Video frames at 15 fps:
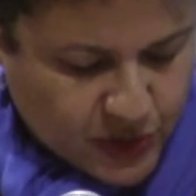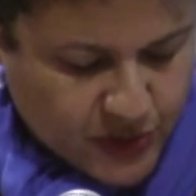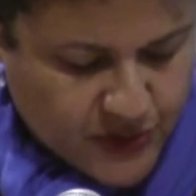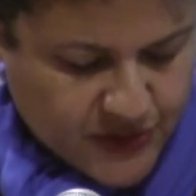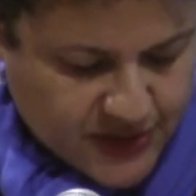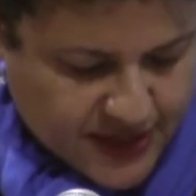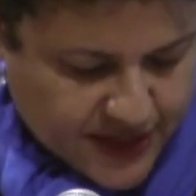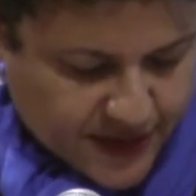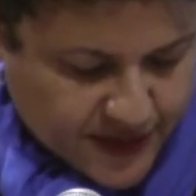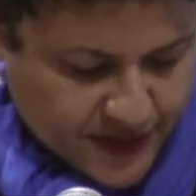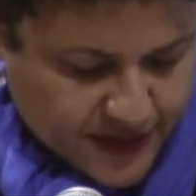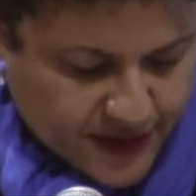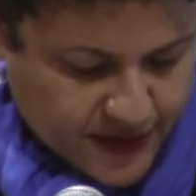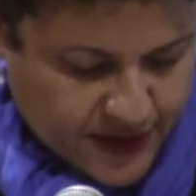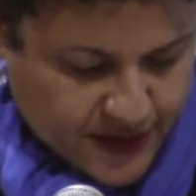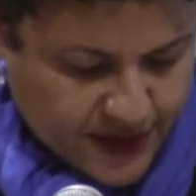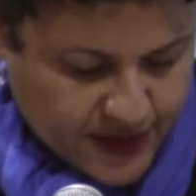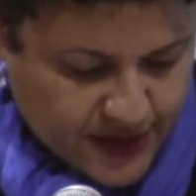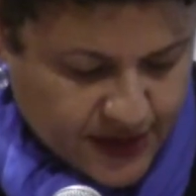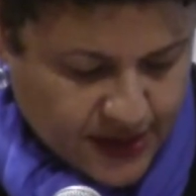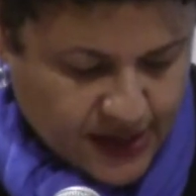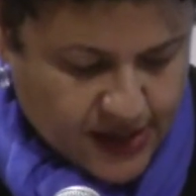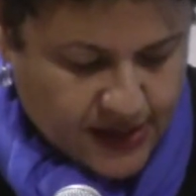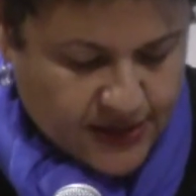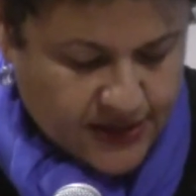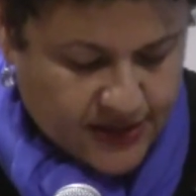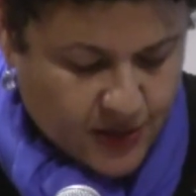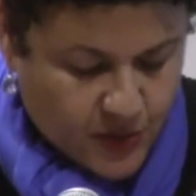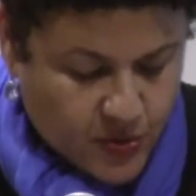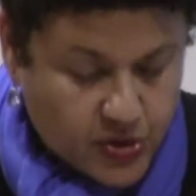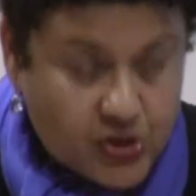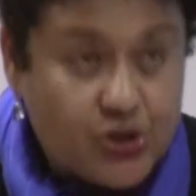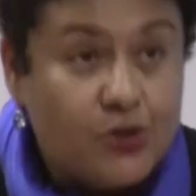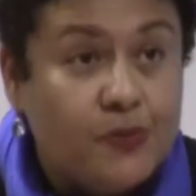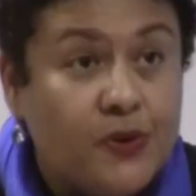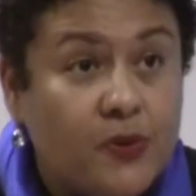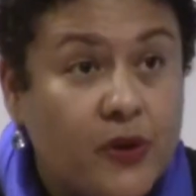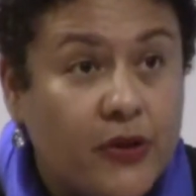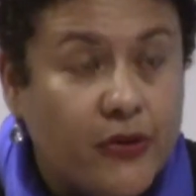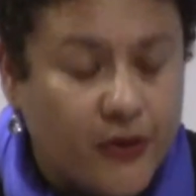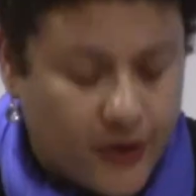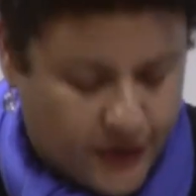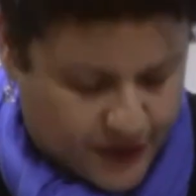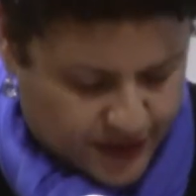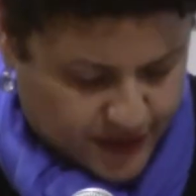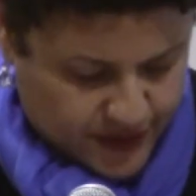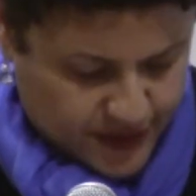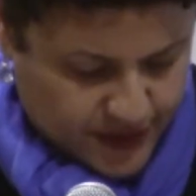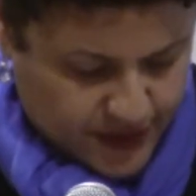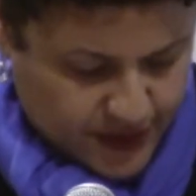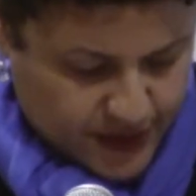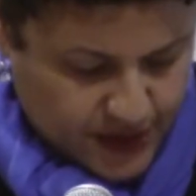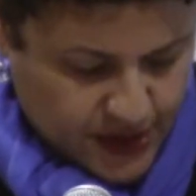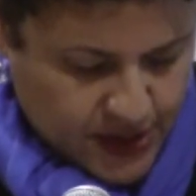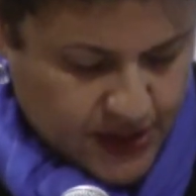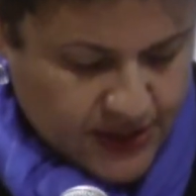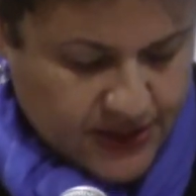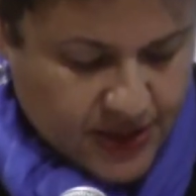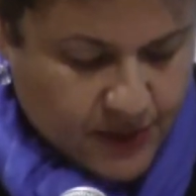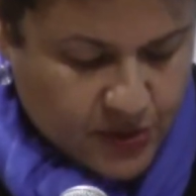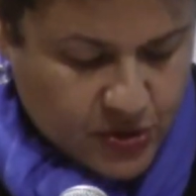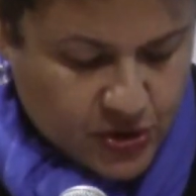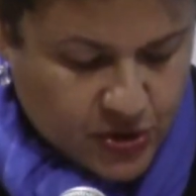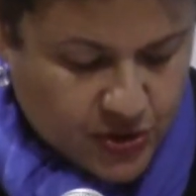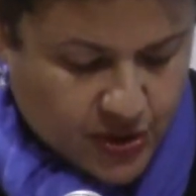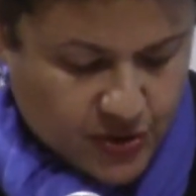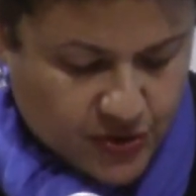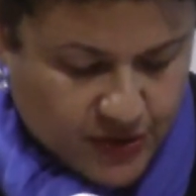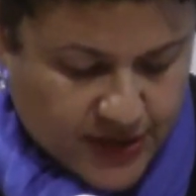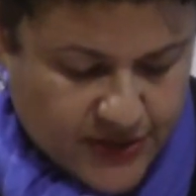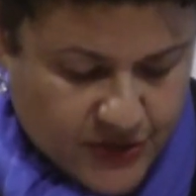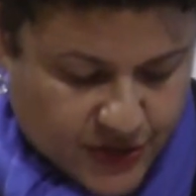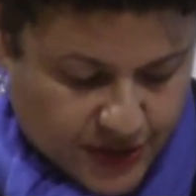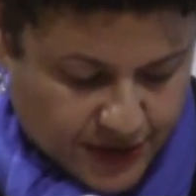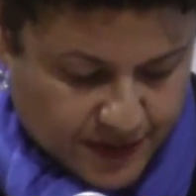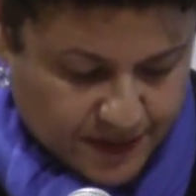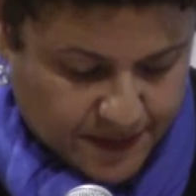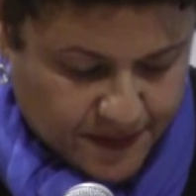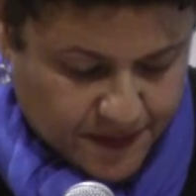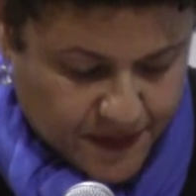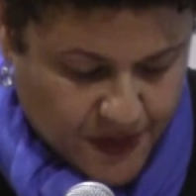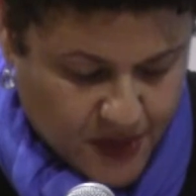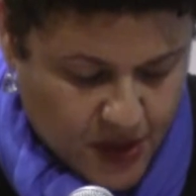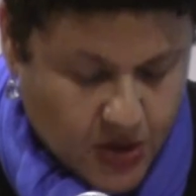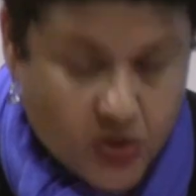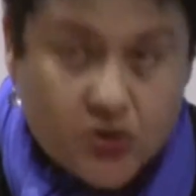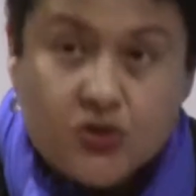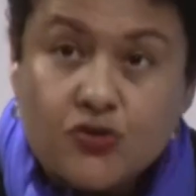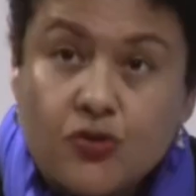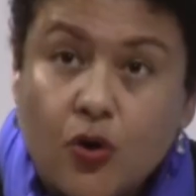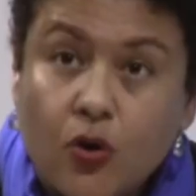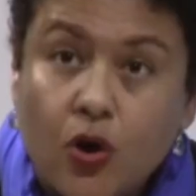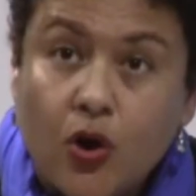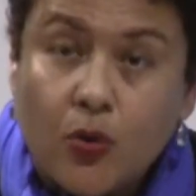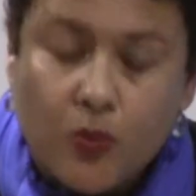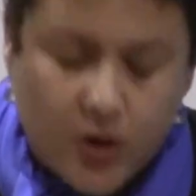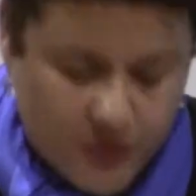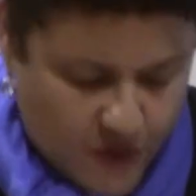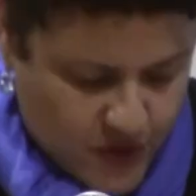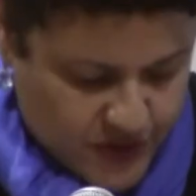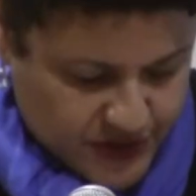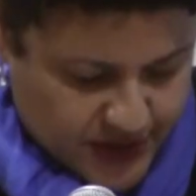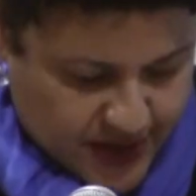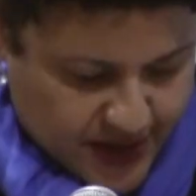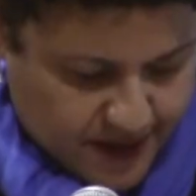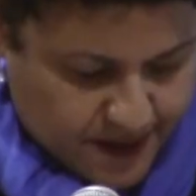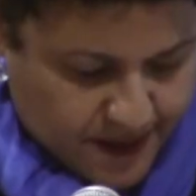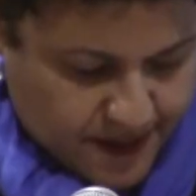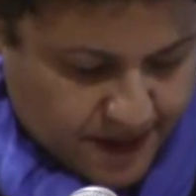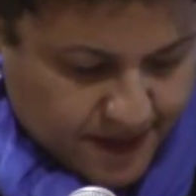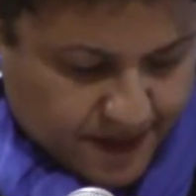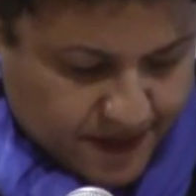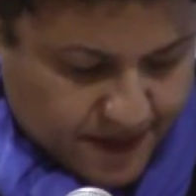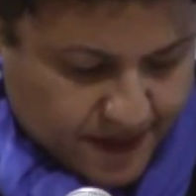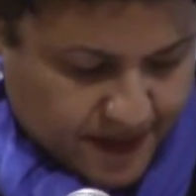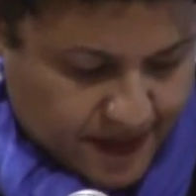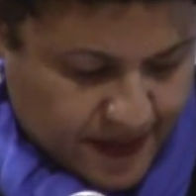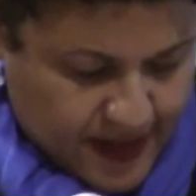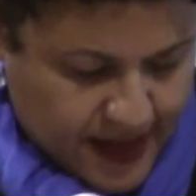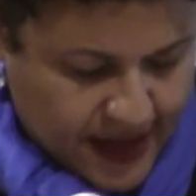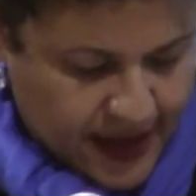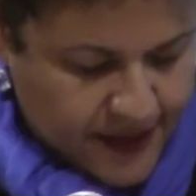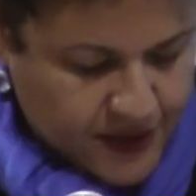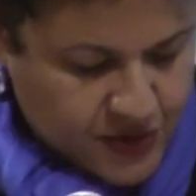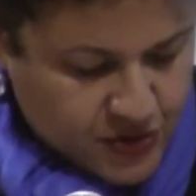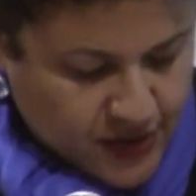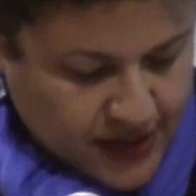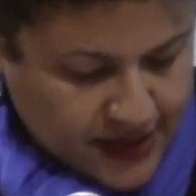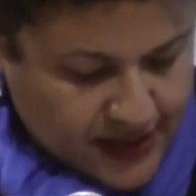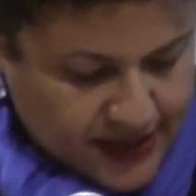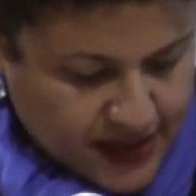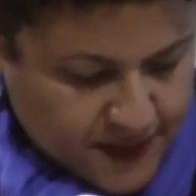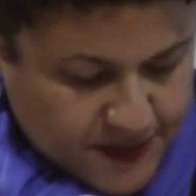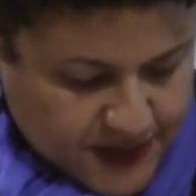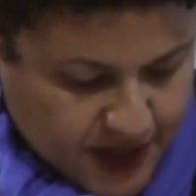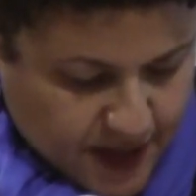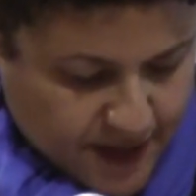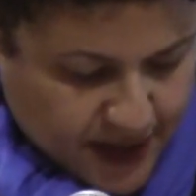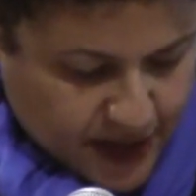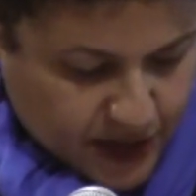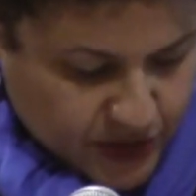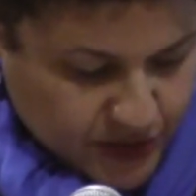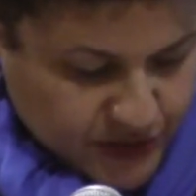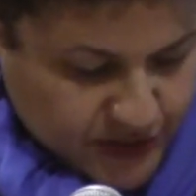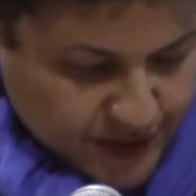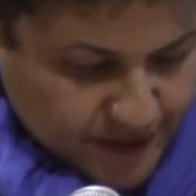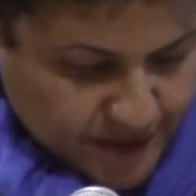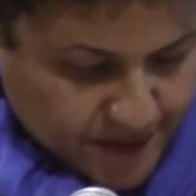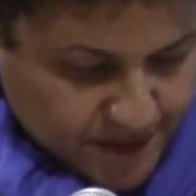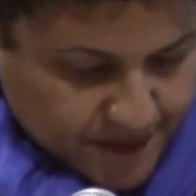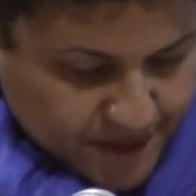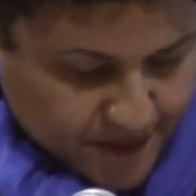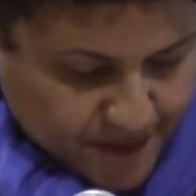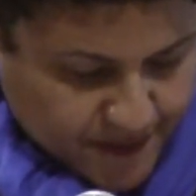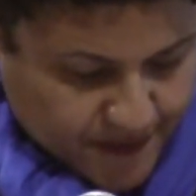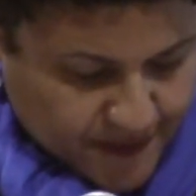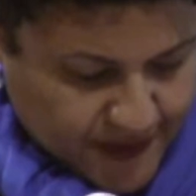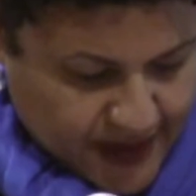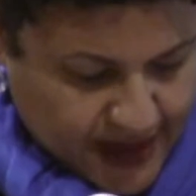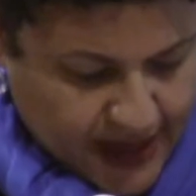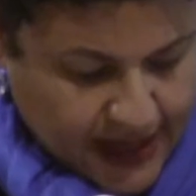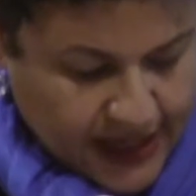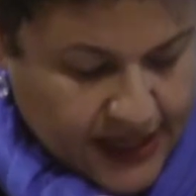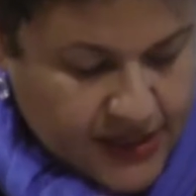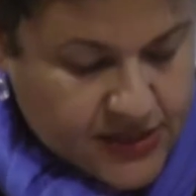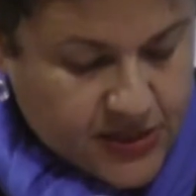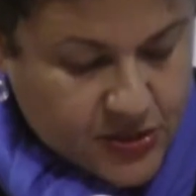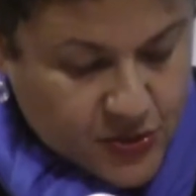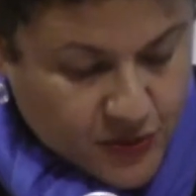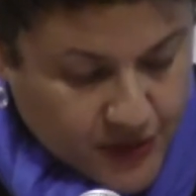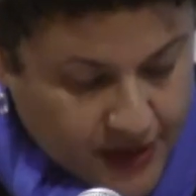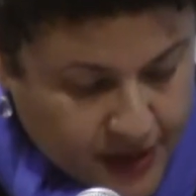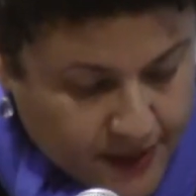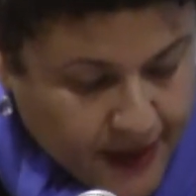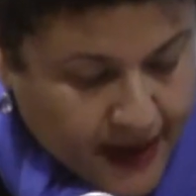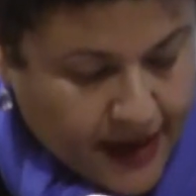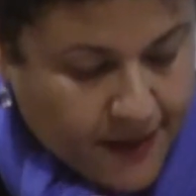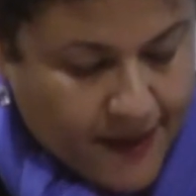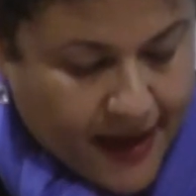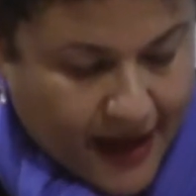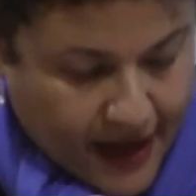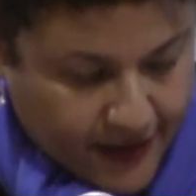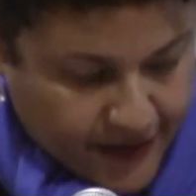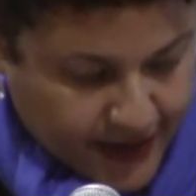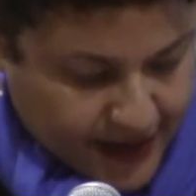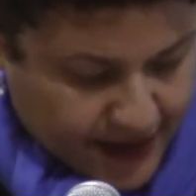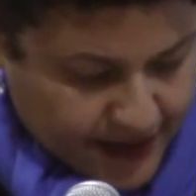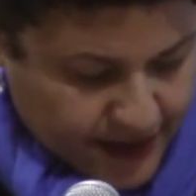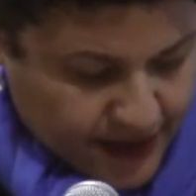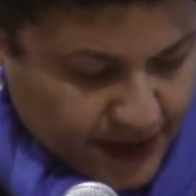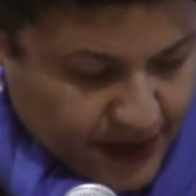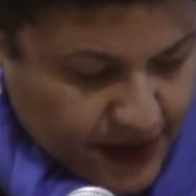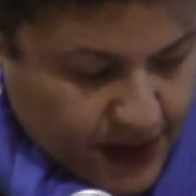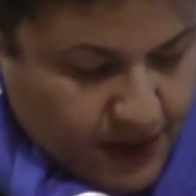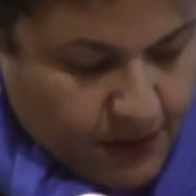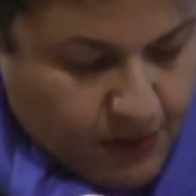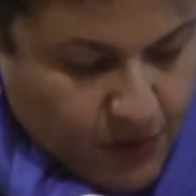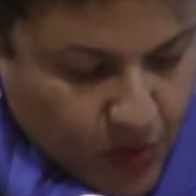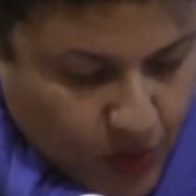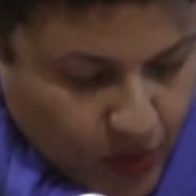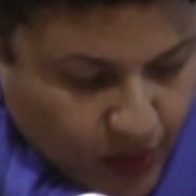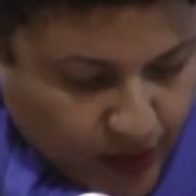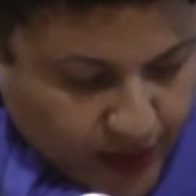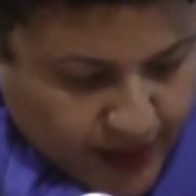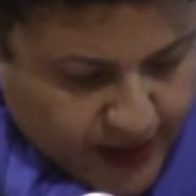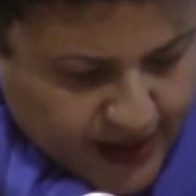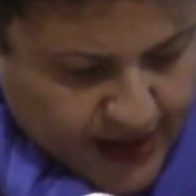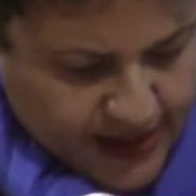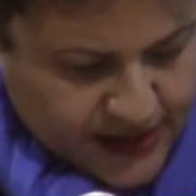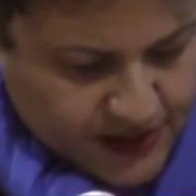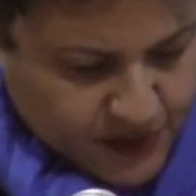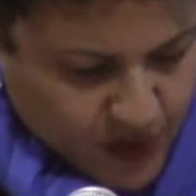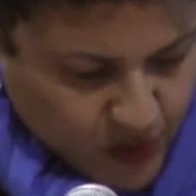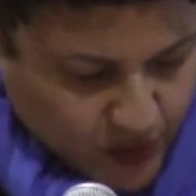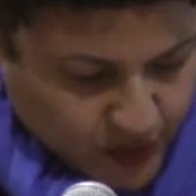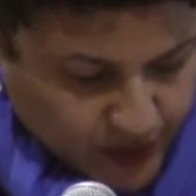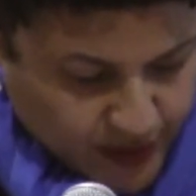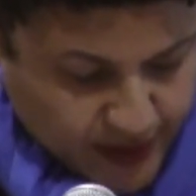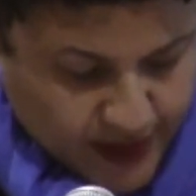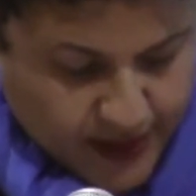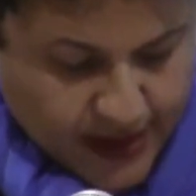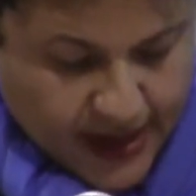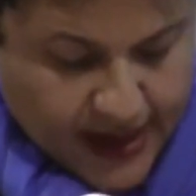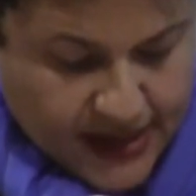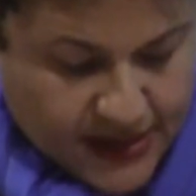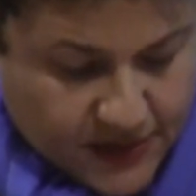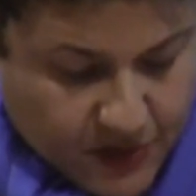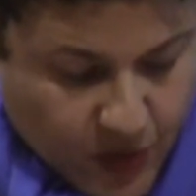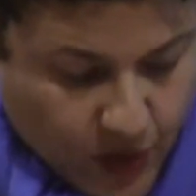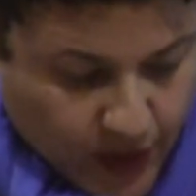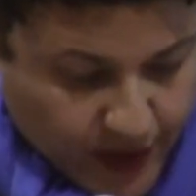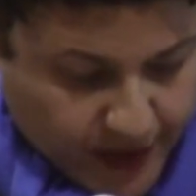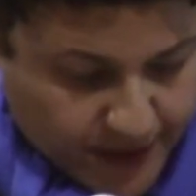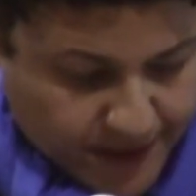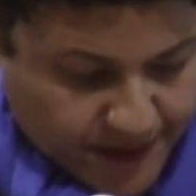Lucille. Someone should be with her. Someone should undress her, stroke her one more time, and the train keeps coming closer. It is a dream I am having more and more and more.